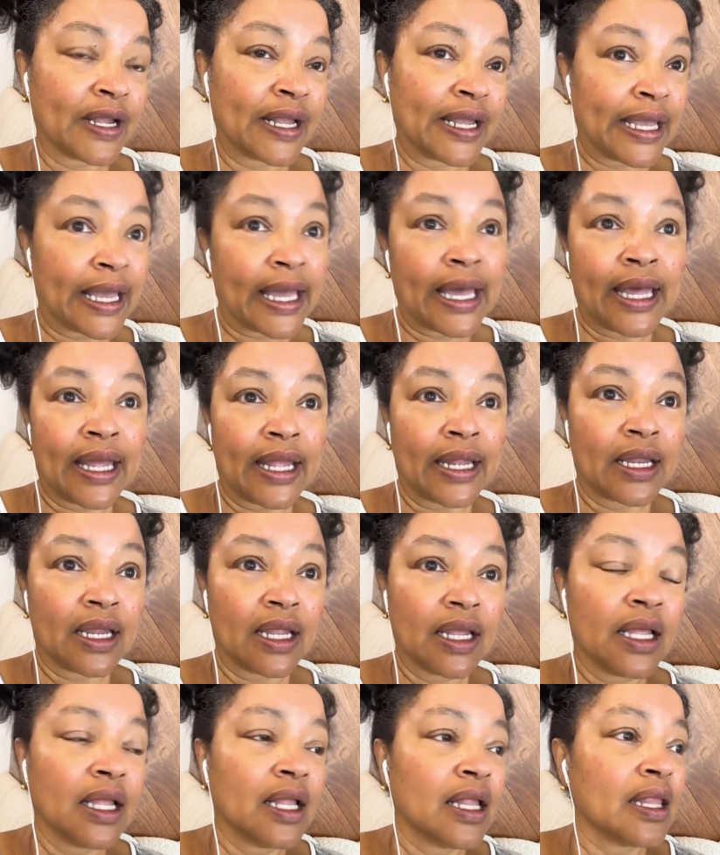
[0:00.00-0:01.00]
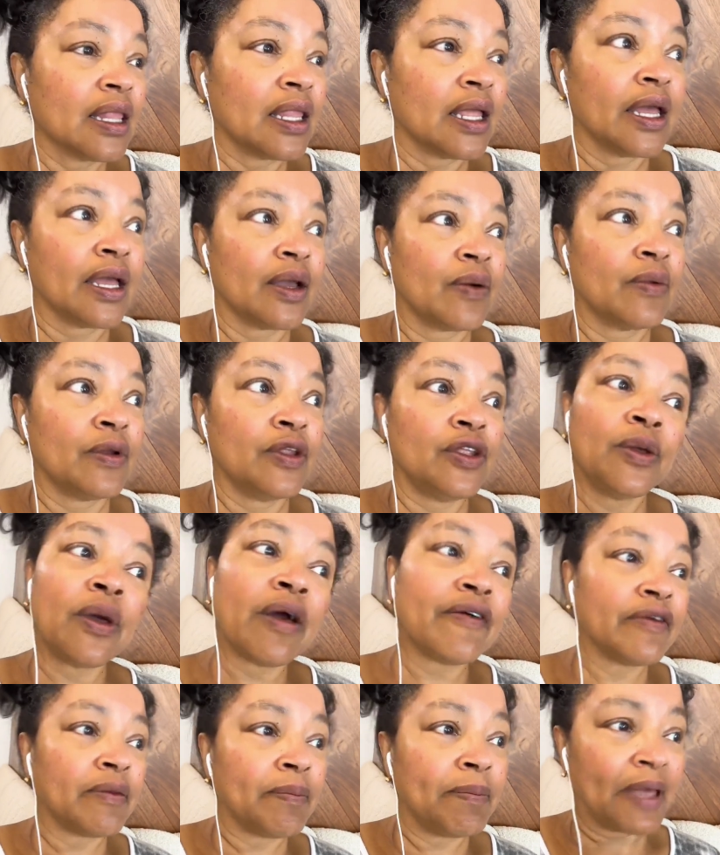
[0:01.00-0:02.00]
We forget,
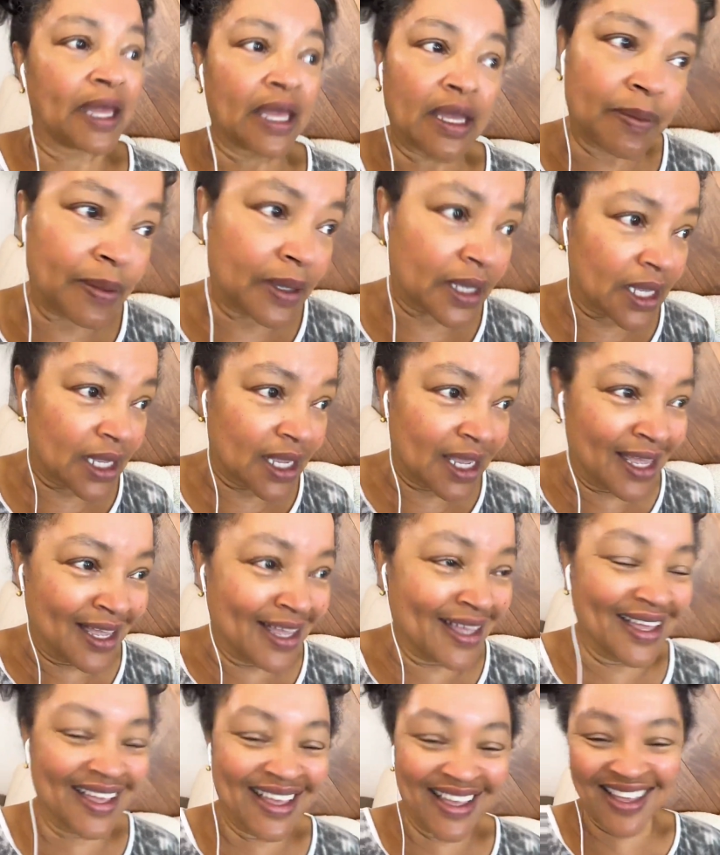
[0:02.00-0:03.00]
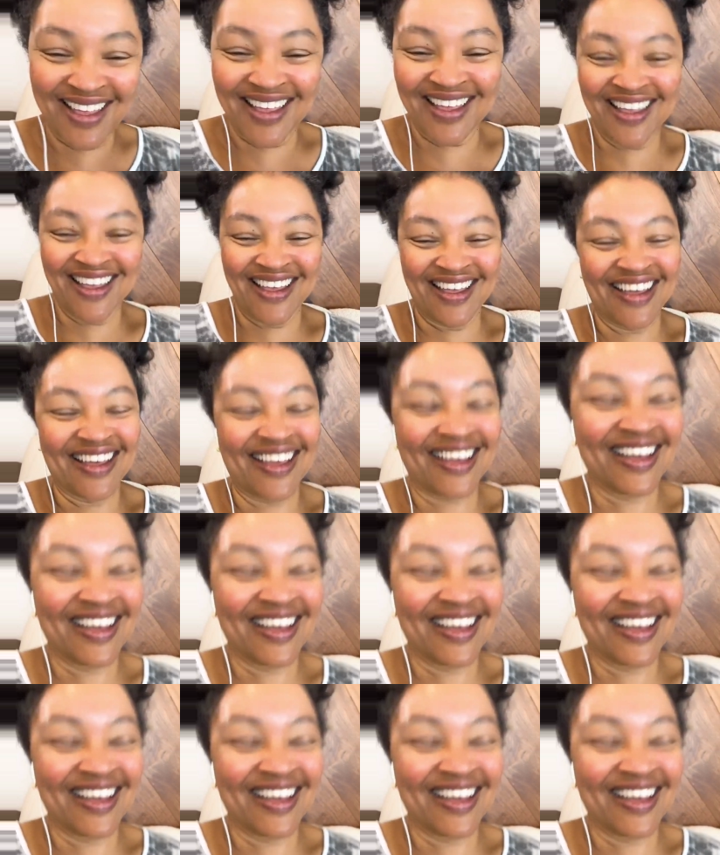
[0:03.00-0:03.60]
when you have a baby,